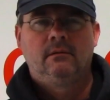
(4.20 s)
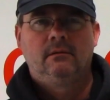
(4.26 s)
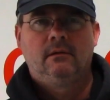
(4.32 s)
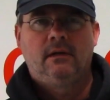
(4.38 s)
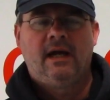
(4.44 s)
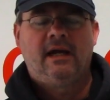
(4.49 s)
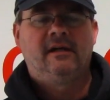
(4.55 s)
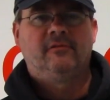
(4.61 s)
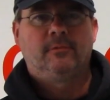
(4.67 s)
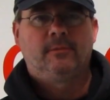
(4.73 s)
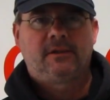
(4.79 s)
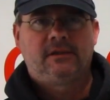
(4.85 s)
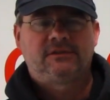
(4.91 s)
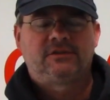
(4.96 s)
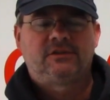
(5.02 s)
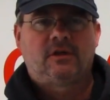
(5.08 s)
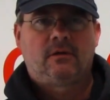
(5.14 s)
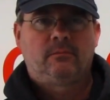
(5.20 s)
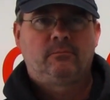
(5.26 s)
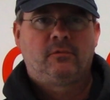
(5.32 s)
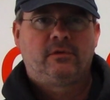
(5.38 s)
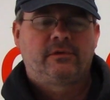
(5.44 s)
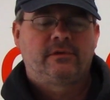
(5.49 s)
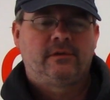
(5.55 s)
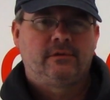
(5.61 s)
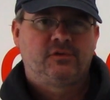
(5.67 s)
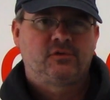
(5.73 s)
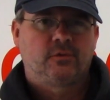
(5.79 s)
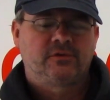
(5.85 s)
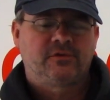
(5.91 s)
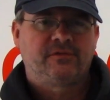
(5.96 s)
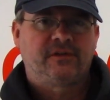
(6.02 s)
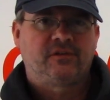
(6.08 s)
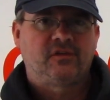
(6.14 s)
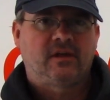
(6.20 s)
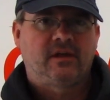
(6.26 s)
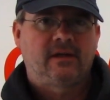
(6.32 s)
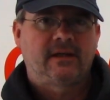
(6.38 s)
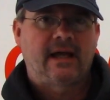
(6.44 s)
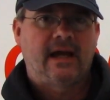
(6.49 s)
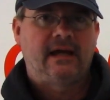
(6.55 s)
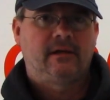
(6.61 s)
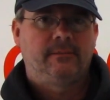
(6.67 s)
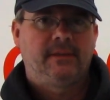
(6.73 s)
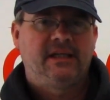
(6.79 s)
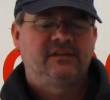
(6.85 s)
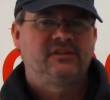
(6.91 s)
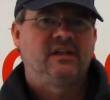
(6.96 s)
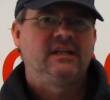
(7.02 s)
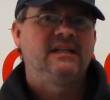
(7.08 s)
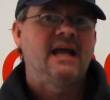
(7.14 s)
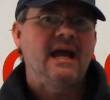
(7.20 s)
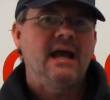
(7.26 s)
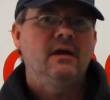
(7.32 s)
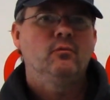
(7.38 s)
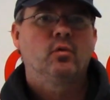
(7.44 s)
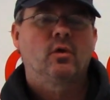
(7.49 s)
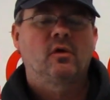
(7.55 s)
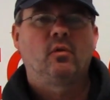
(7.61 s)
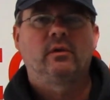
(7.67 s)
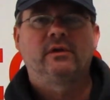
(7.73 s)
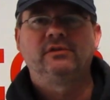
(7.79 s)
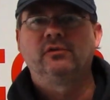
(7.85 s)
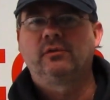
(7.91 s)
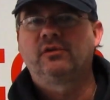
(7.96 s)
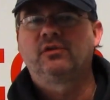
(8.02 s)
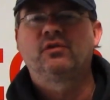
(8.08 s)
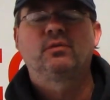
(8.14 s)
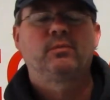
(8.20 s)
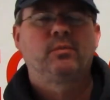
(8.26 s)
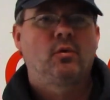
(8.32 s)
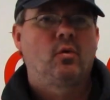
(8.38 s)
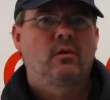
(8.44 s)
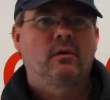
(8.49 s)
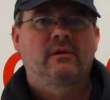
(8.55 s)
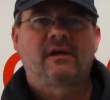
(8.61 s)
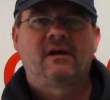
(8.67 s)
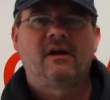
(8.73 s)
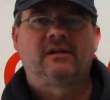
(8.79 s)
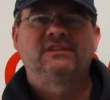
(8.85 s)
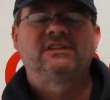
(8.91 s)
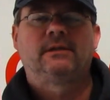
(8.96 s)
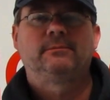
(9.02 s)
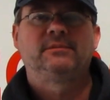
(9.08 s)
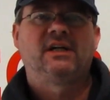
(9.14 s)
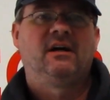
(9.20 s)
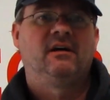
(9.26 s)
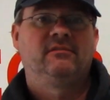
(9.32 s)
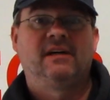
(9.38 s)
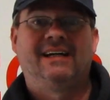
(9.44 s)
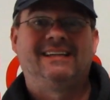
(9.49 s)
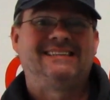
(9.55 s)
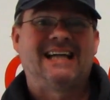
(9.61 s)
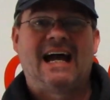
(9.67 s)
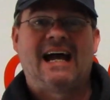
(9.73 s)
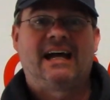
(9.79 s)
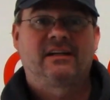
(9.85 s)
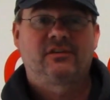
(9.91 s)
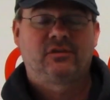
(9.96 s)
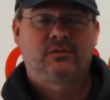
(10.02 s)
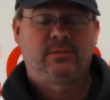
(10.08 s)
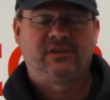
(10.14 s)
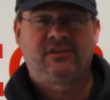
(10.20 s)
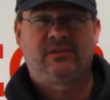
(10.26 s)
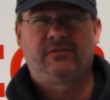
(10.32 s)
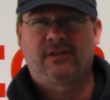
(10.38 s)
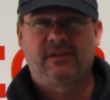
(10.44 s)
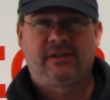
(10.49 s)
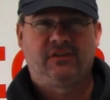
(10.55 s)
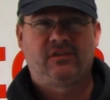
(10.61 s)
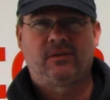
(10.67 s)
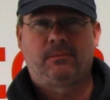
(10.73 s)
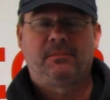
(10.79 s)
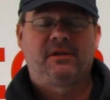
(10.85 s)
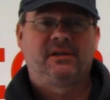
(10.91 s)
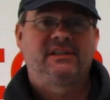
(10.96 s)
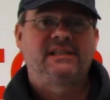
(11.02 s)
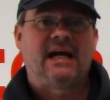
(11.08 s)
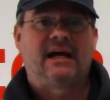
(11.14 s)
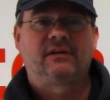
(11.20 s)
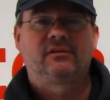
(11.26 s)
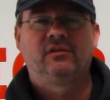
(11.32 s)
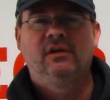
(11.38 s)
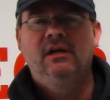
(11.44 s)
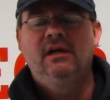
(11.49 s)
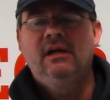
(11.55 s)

Hey everybody, it's John with the Georgia Fencing Academy, and today we're going to explore the concept of attacks, specifically simple attacks.